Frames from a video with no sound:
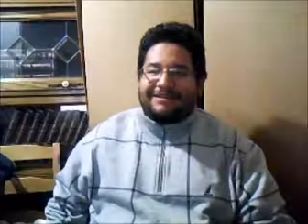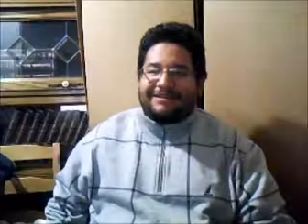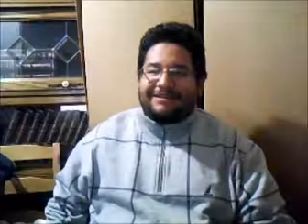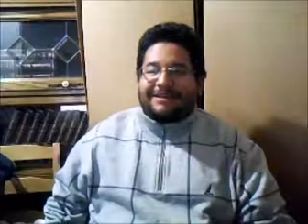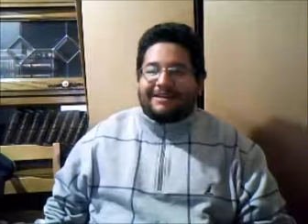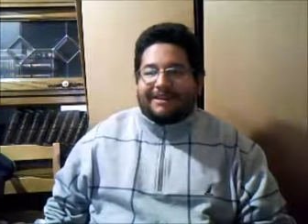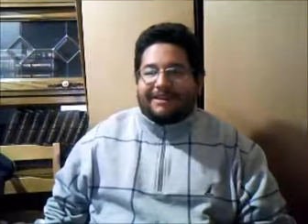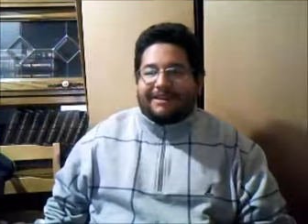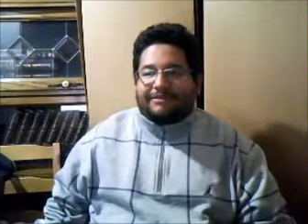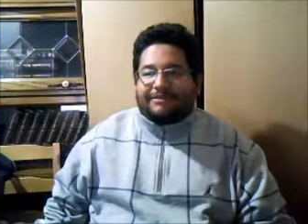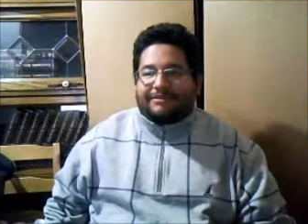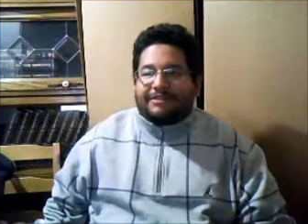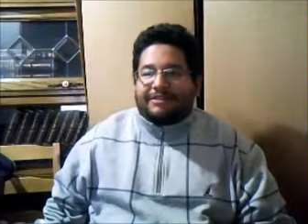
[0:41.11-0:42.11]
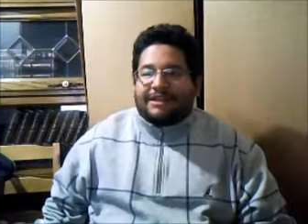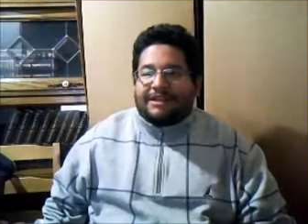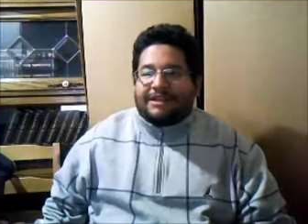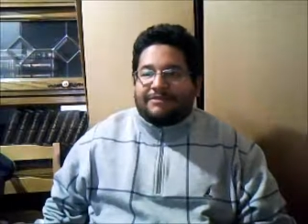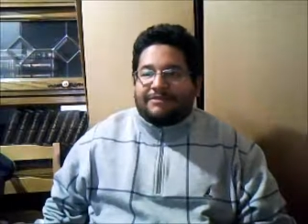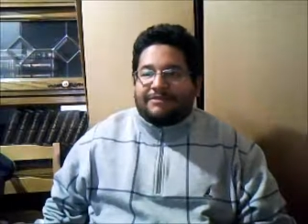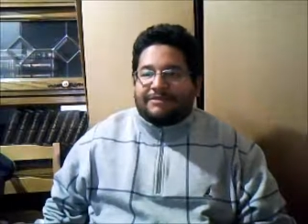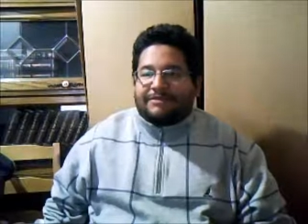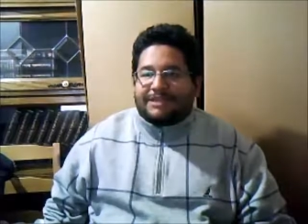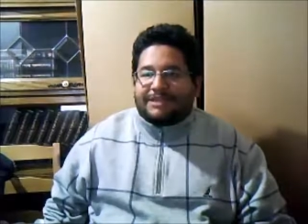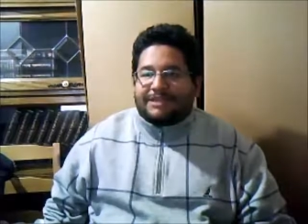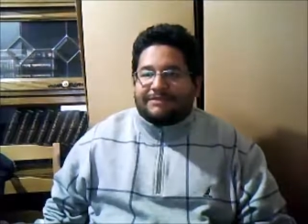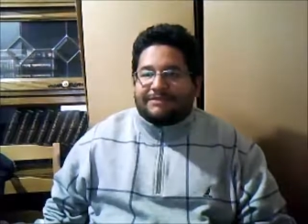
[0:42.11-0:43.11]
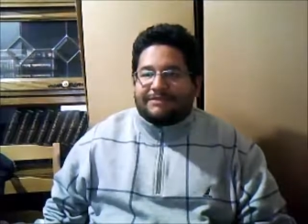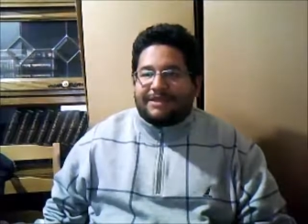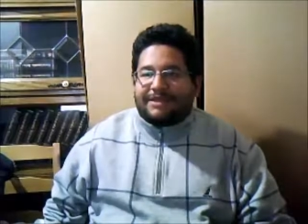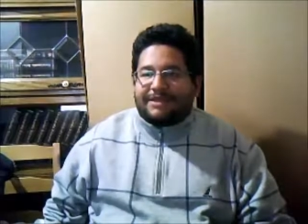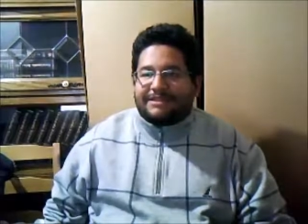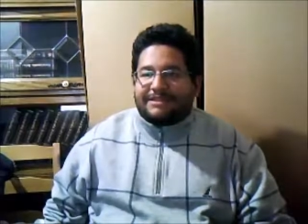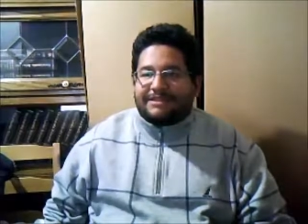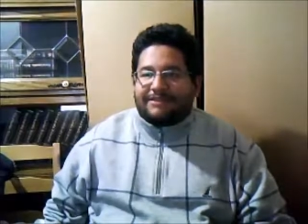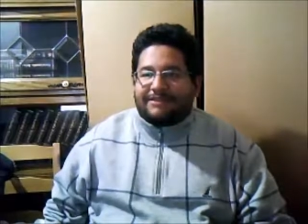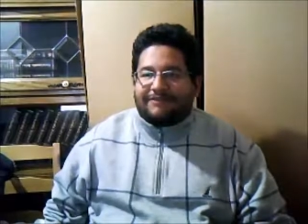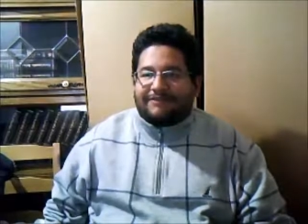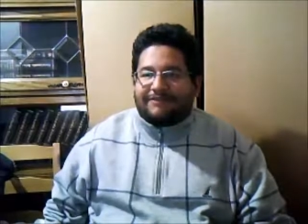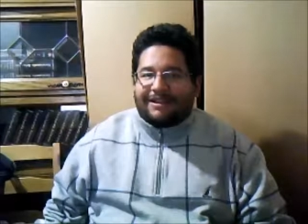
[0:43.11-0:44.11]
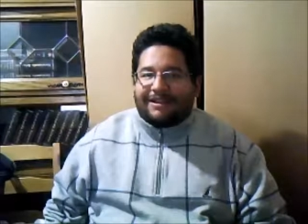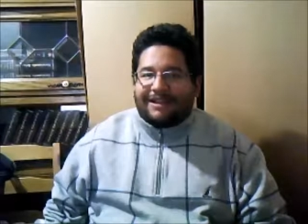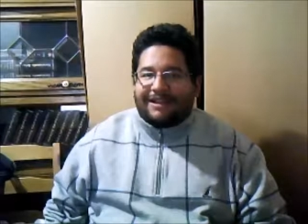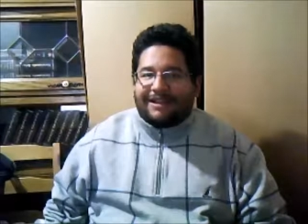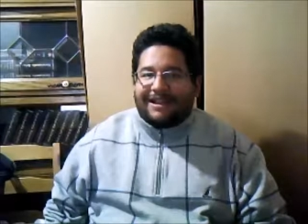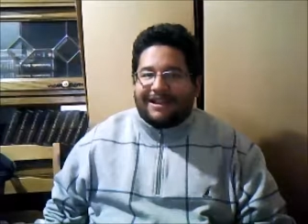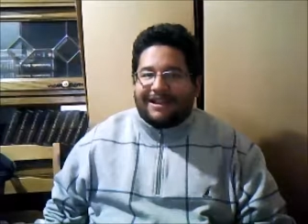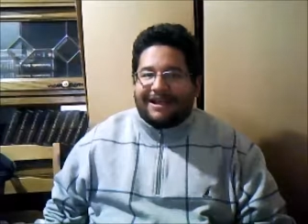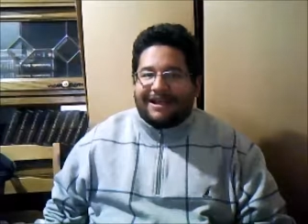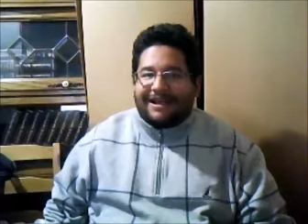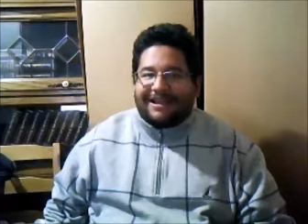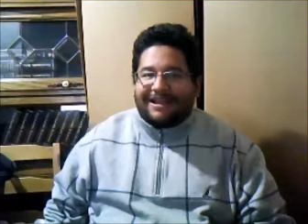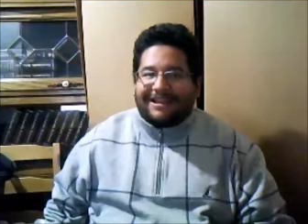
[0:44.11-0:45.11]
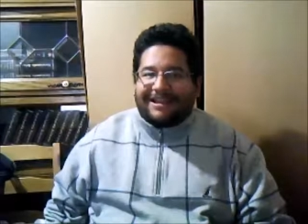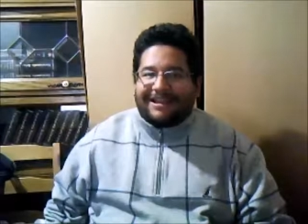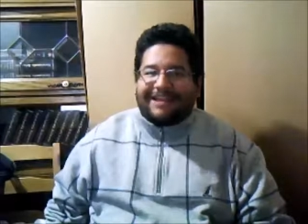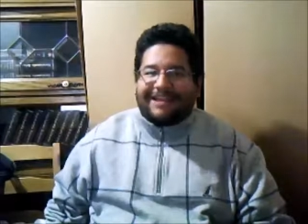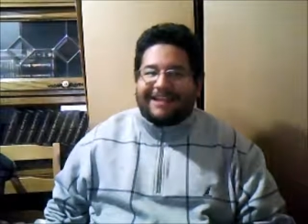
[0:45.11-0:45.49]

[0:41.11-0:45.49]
and we're 38 days away till fa la la la la la la la